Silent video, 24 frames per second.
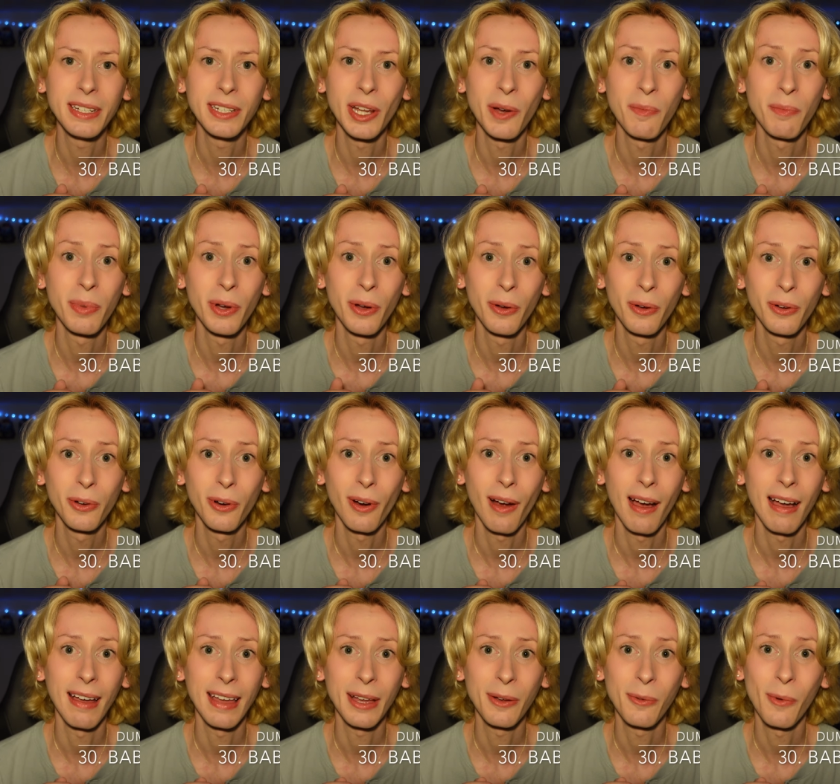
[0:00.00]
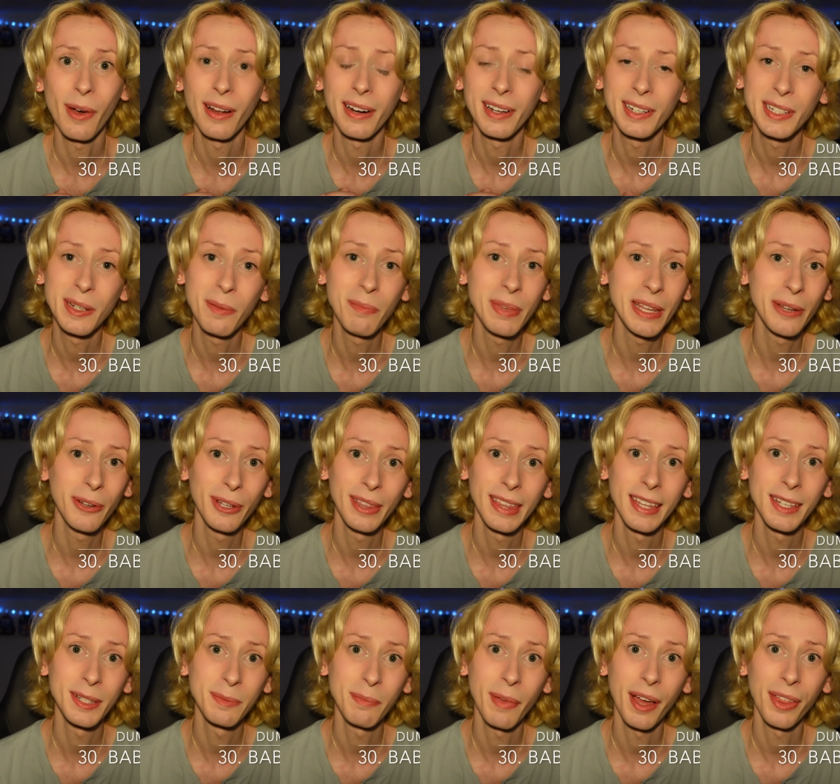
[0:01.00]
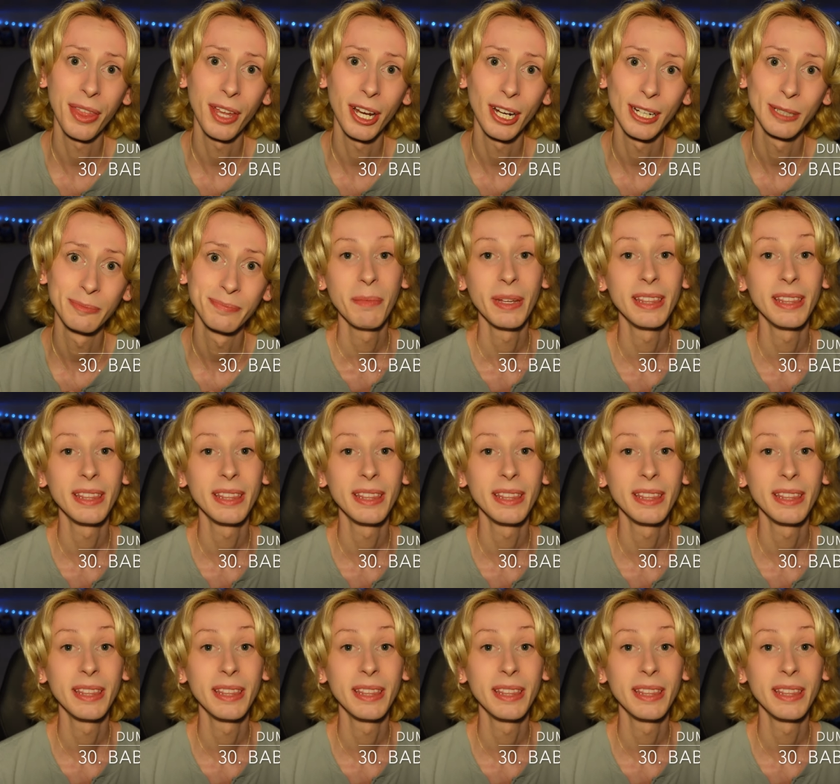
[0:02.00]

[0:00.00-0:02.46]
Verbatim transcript: Dumbo crying, wanting to be with his mother,